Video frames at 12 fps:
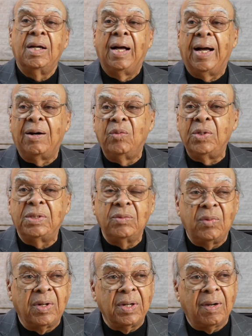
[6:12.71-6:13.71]
I went to
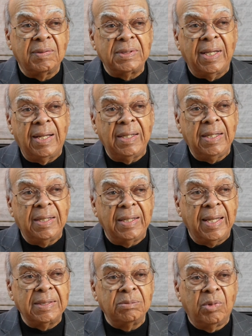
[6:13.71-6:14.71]
Warrant Officer Alley the
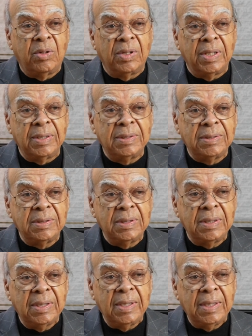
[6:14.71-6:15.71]
next morning,
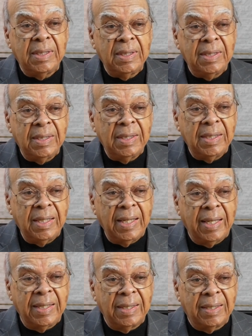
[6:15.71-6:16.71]

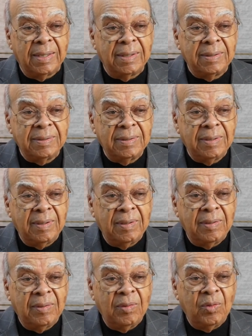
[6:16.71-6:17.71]
and uh,
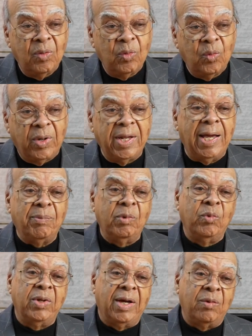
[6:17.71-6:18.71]
what
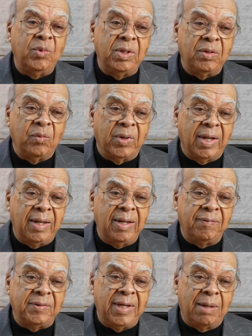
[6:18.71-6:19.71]
happened when I went when I
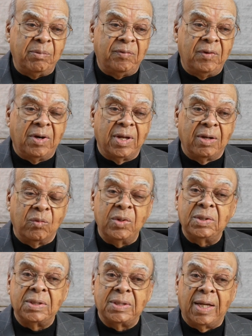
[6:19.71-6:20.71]
left Tampa, Florida, and
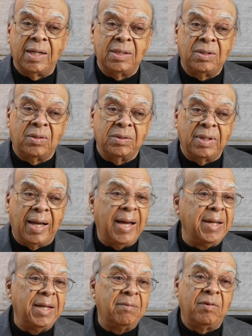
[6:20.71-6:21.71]
went to San Antonio? I
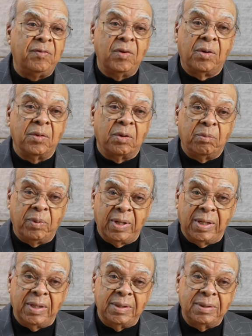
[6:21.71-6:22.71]
had never flown on a
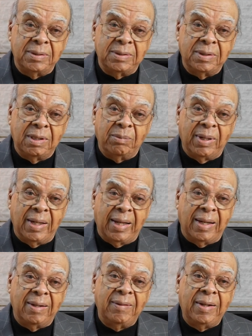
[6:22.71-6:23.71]
plane in my
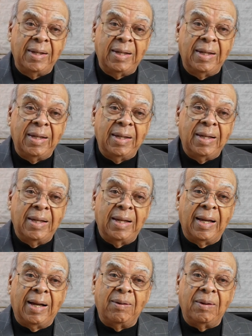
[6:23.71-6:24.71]
life.
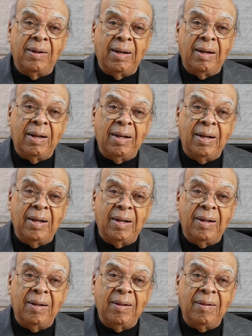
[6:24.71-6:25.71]
I, but you're in the Air
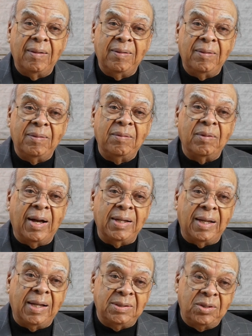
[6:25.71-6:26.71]
Force.
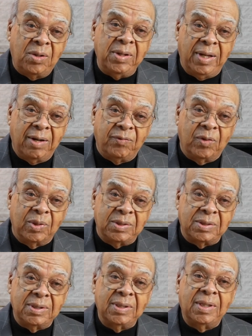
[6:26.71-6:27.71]
I, I joined the Air Force.
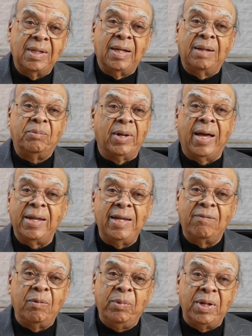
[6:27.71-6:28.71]
okay. But I'd
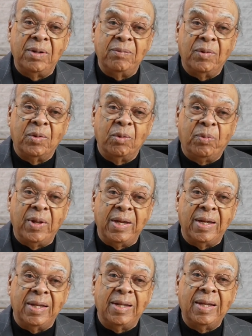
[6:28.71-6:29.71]
never been never on a been
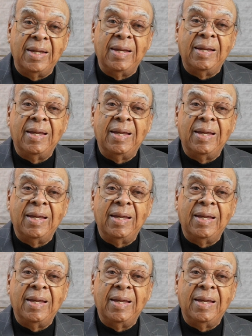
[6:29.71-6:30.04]
plane. On a plane.